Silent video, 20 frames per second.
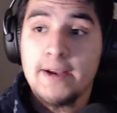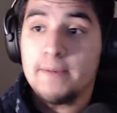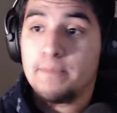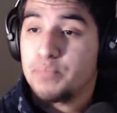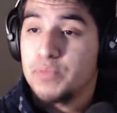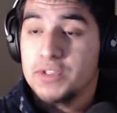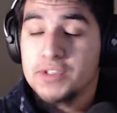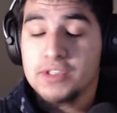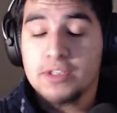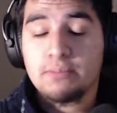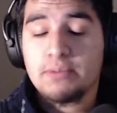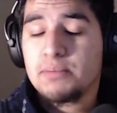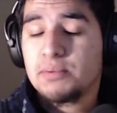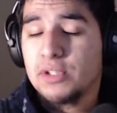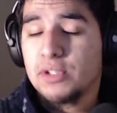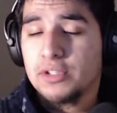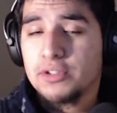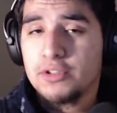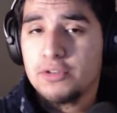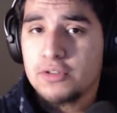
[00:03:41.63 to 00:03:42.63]
some people
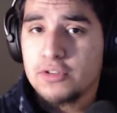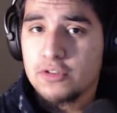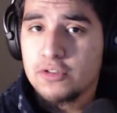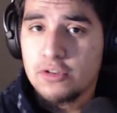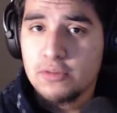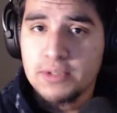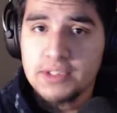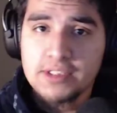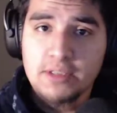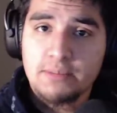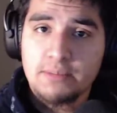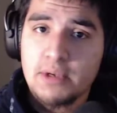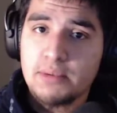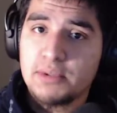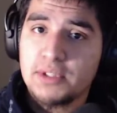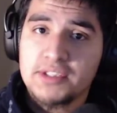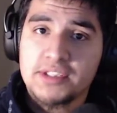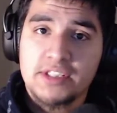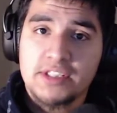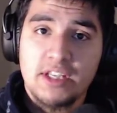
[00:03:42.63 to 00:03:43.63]
on YouTube and some people
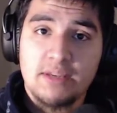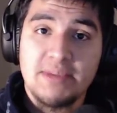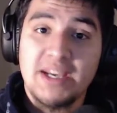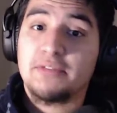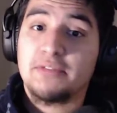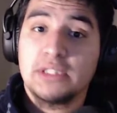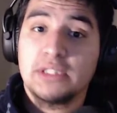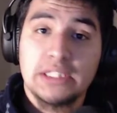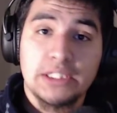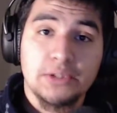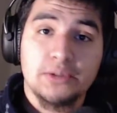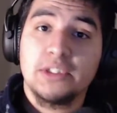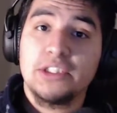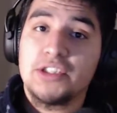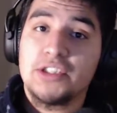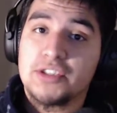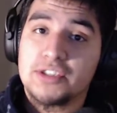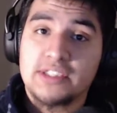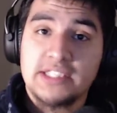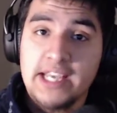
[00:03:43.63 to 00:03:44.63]
on Steam have literally
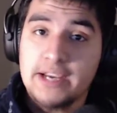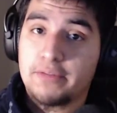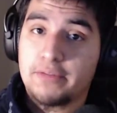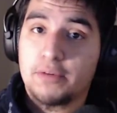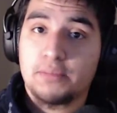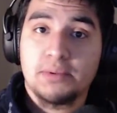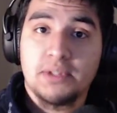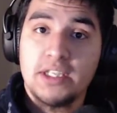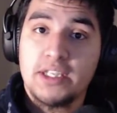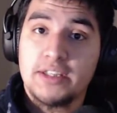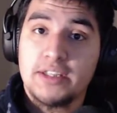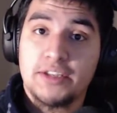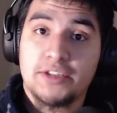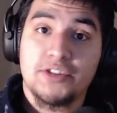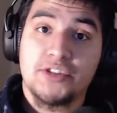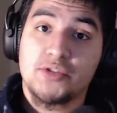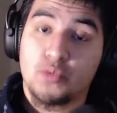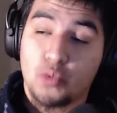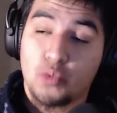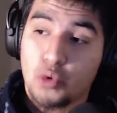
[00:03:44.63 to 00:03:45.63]
just never played. They
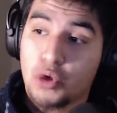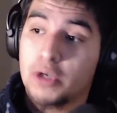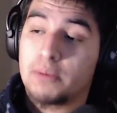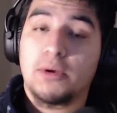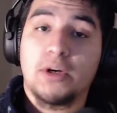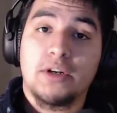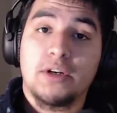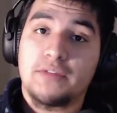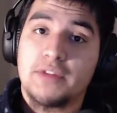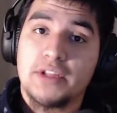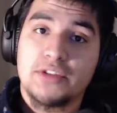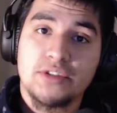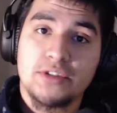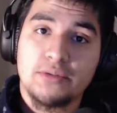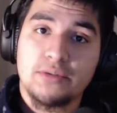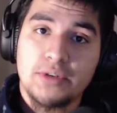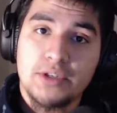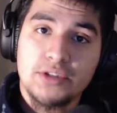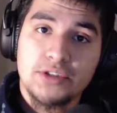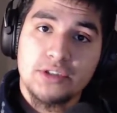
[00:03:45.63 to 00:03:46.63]
just weren't part of that
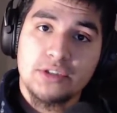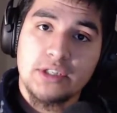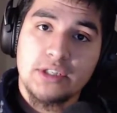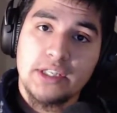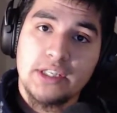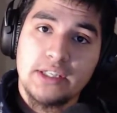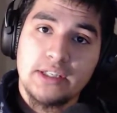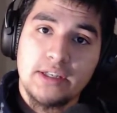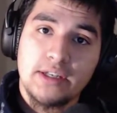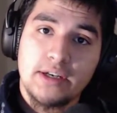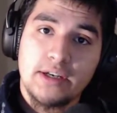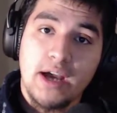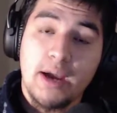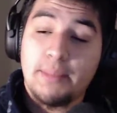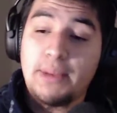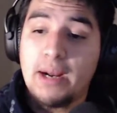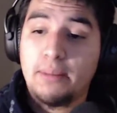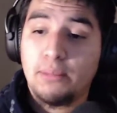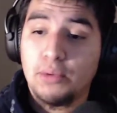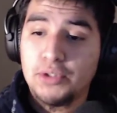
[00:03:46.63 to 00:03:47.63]
generation. And
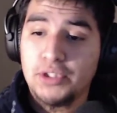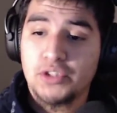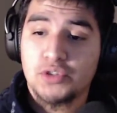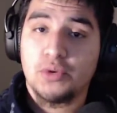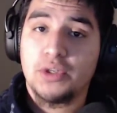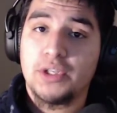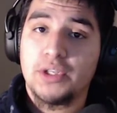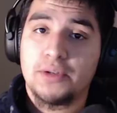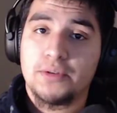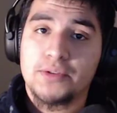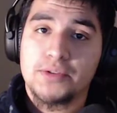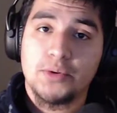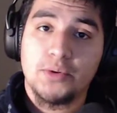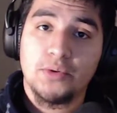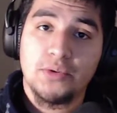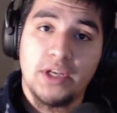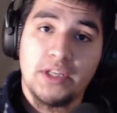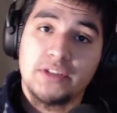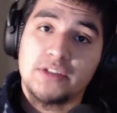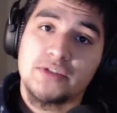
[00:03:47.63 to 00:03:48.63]
I'm only 20 years
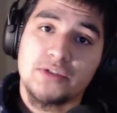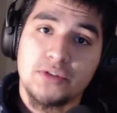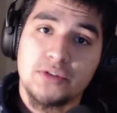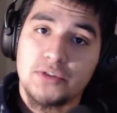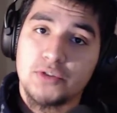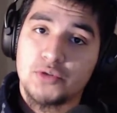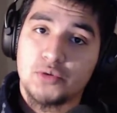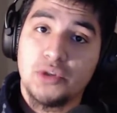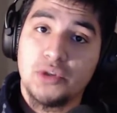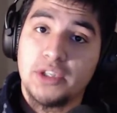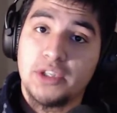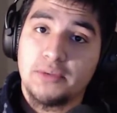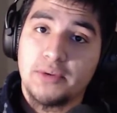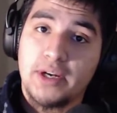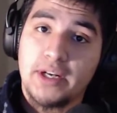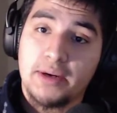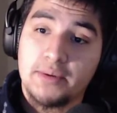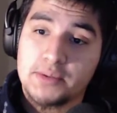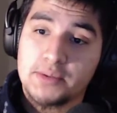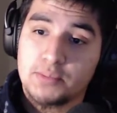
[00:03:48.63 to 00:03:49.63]
old. I just turned 20,
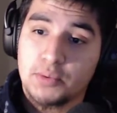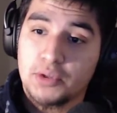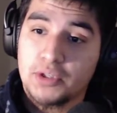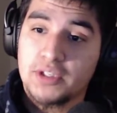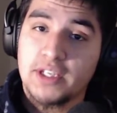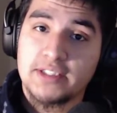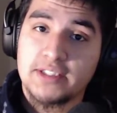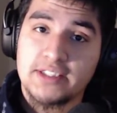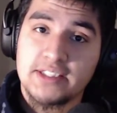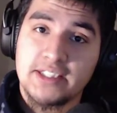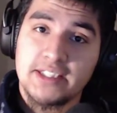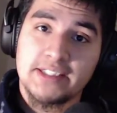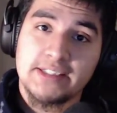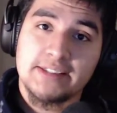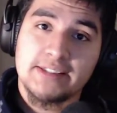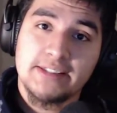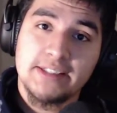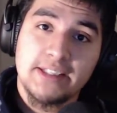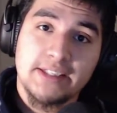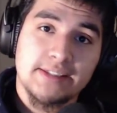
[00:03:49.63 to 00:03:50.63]
right? I was born in
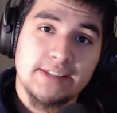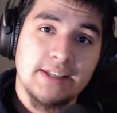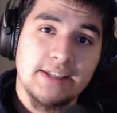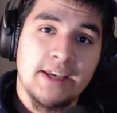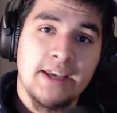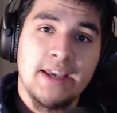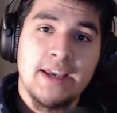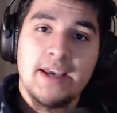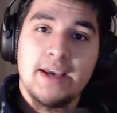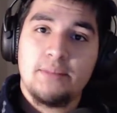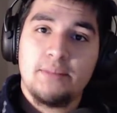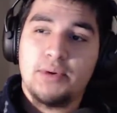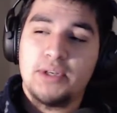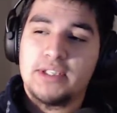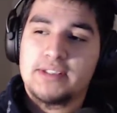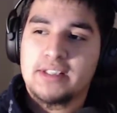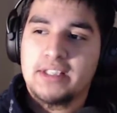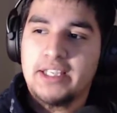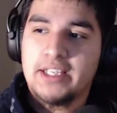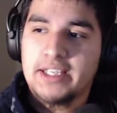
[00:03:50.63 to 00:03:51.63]
1996. But
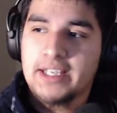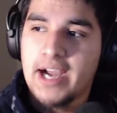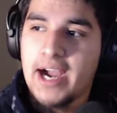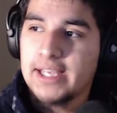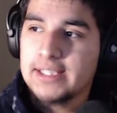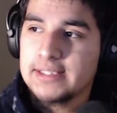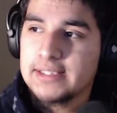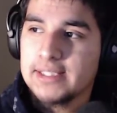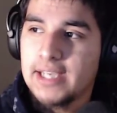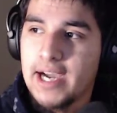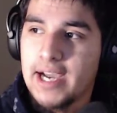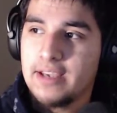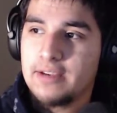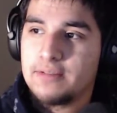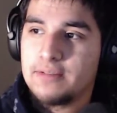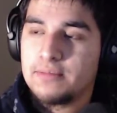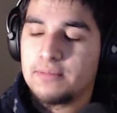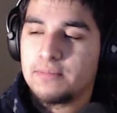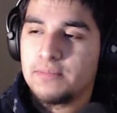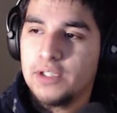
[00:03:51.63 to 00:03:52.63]
it's like I
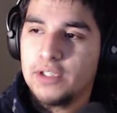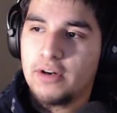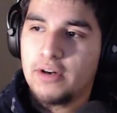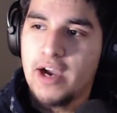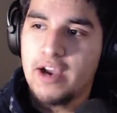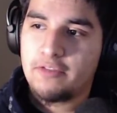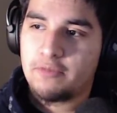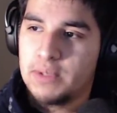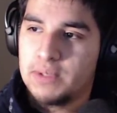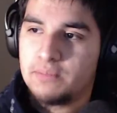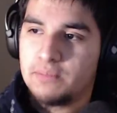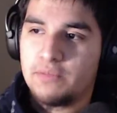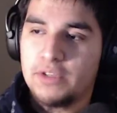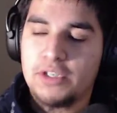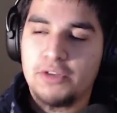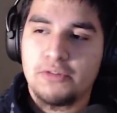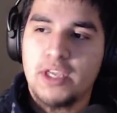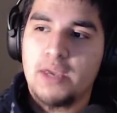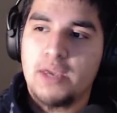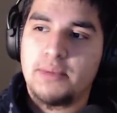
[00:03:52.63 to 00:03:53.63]
have been
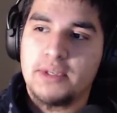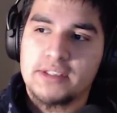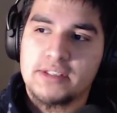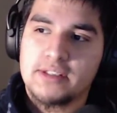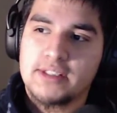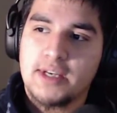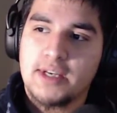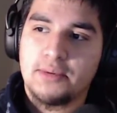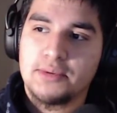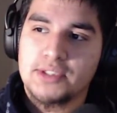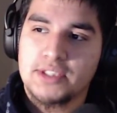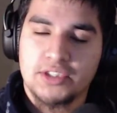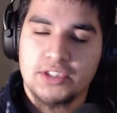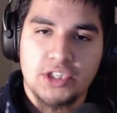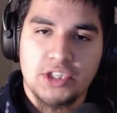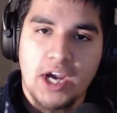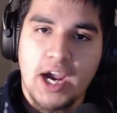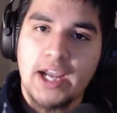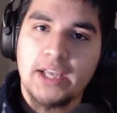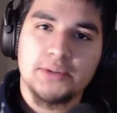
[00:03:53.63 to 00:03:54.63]
video gaming since I was a
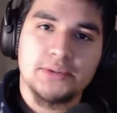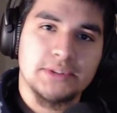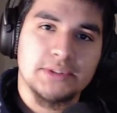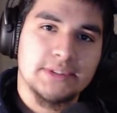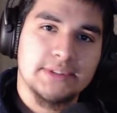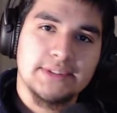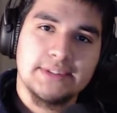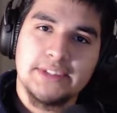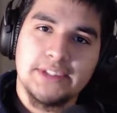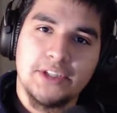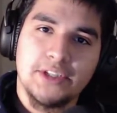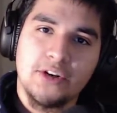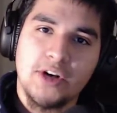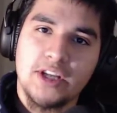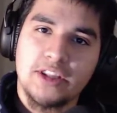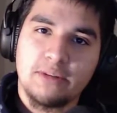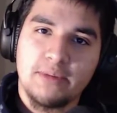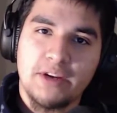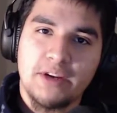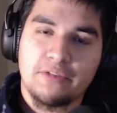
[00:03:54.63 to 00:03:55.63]
child. I think I